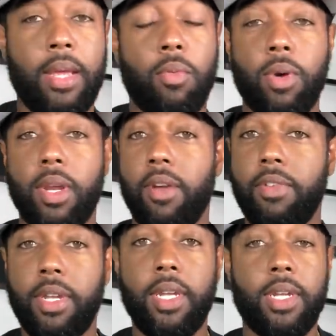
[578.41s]
Whatever
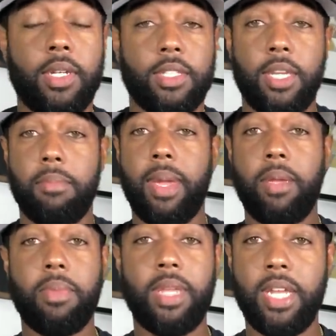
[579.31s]
it is, it may
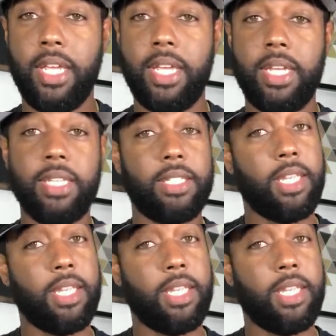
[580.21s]
be these,